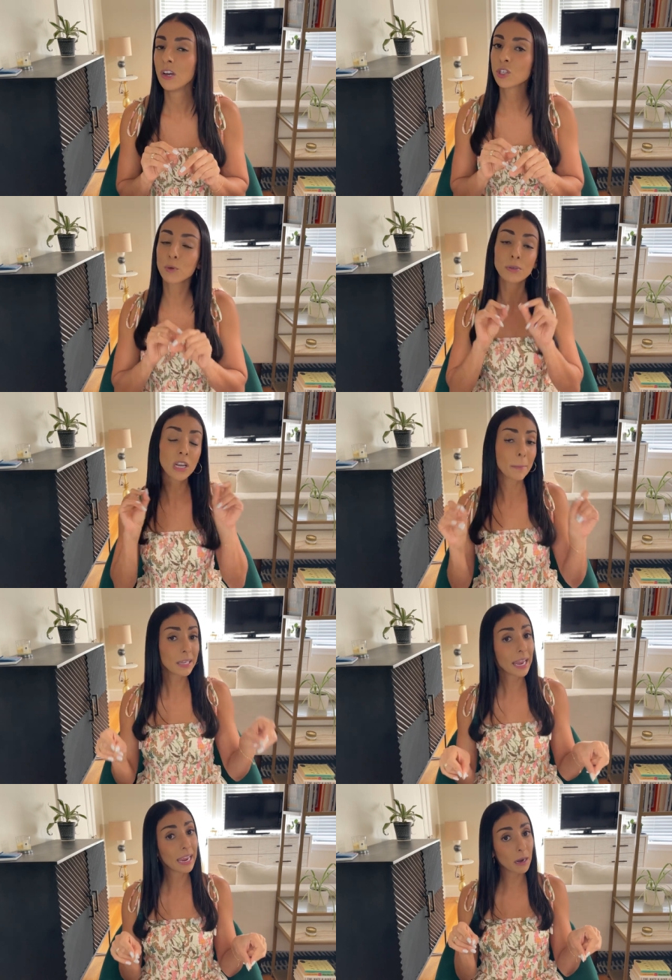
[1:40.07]
So they're
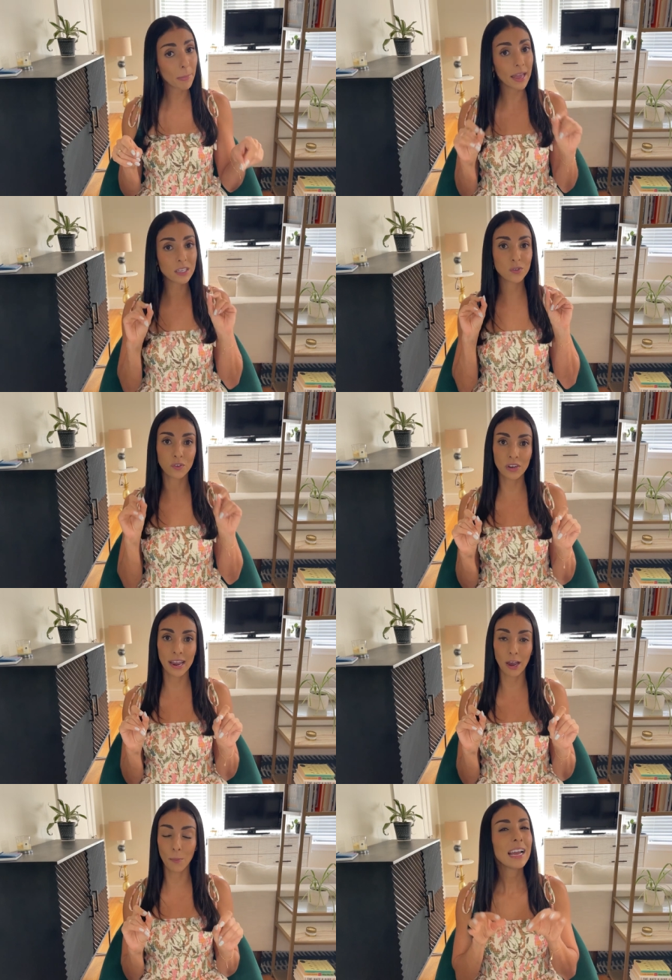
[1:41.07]
predominantly handbags for now.